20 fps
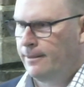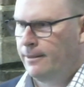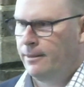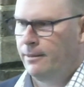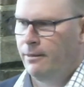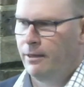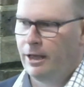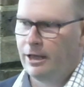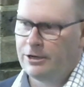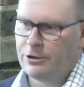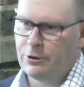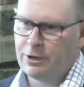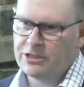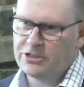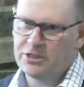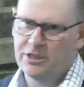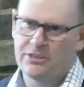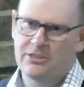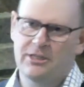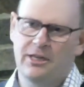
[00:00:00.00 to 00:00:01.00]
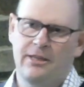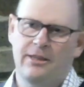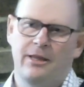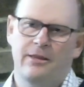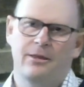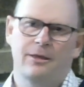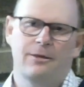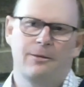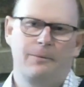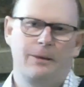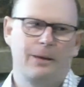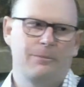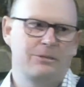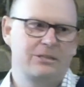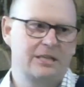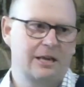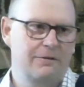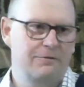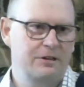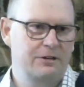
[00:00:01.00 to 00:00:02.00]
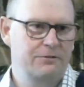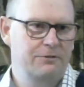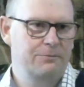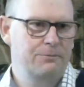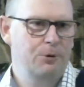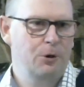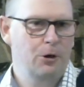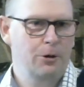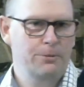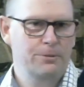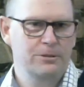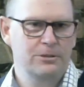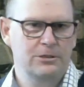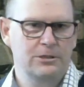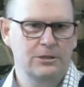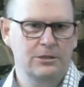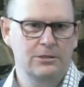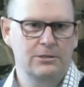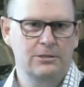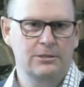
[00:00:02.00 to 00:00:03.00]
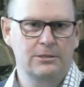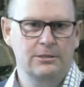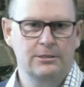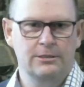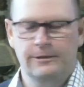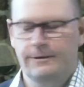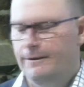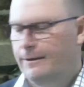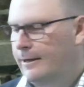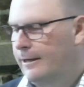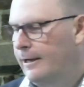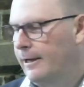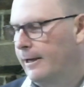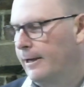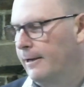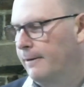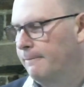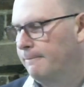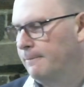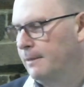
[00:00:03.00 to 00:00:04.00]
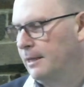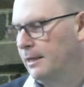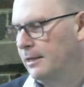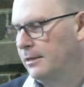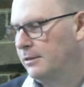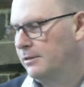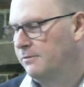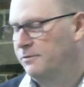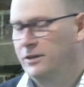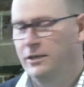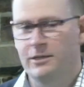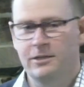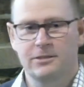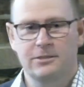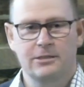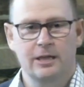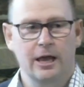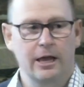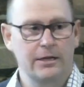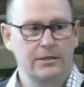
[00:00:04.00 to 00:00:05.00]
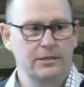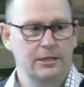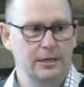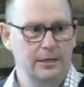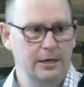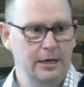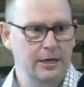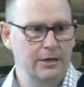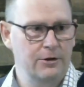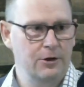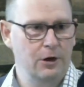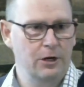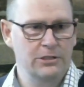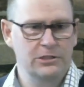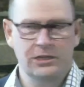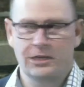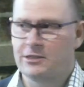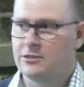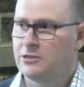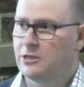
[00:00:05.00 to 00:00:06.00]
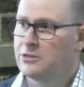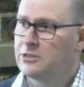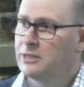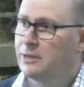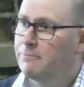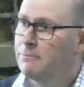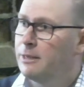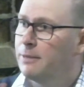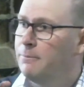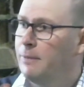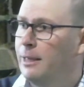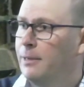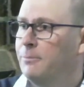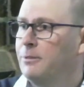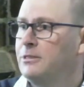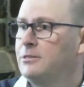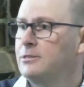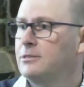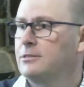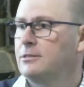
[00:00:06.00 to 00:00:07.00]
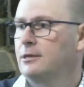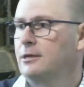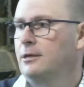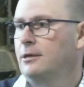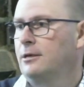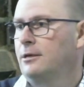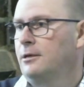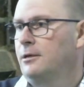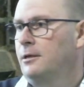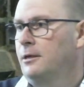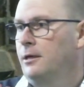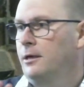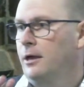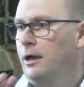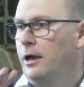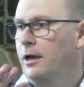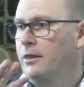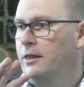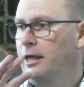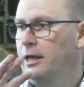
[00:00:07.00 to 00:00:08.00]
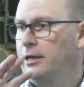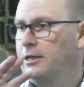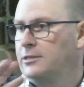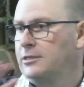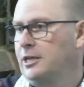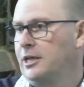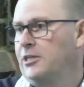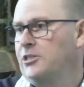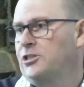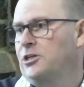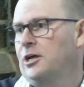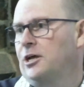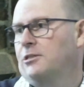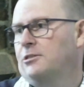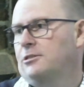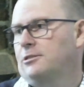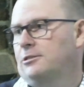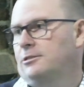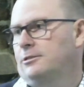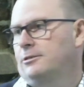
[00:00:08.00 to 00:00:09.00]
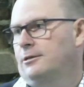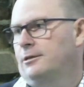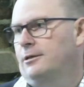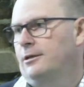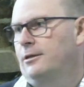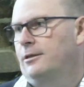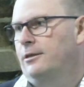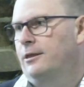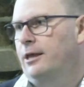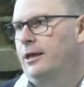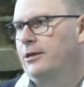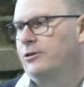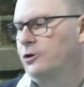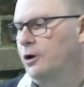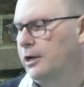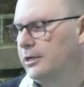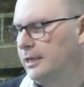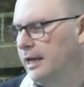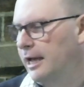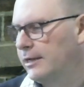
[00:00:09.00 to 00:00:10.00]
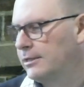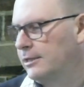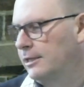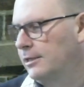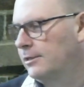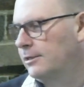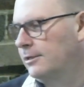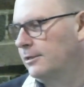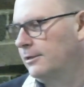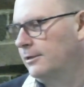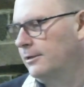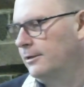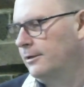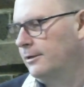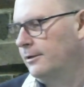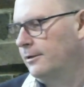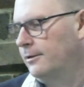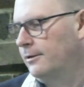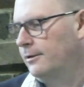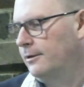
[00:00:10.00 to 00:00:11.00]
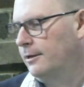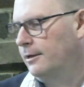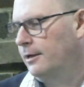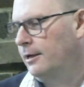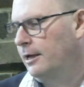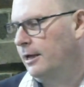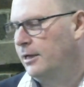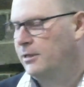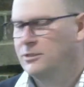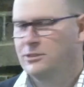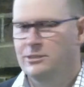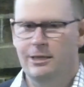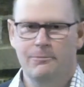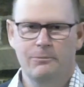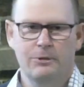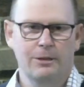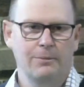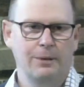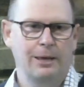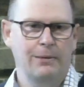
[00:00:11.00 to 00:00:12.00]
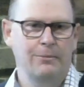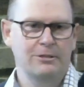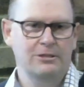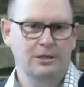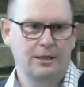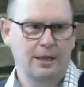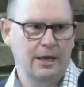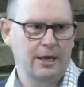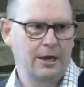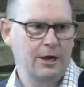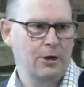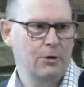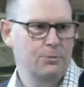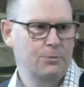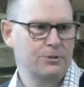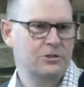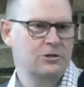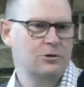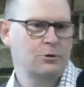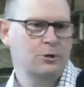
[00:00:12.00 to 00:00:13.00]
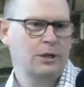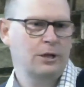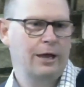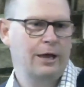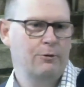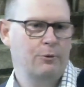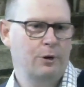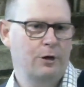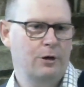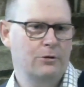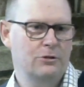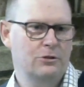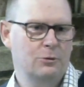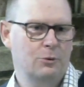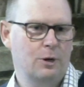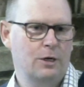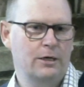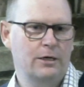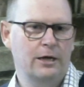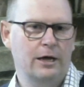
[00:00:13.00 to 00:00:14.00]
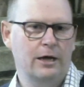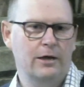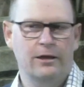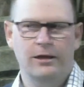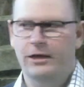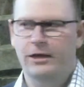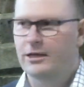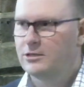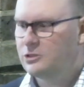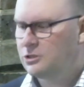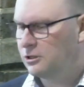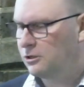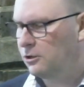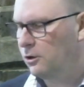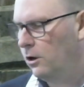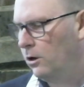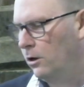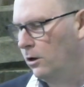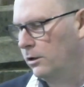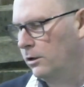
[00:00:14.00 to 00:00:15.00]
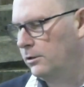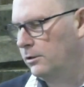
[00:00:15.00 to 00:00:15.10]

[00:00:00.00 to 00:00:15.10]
And you actually see that the commandments have different purposes in Leviticus 18 and 19. So some commandments are there to teach us. They're didactic. And some commandments are there to help us to relate well to one another and to God.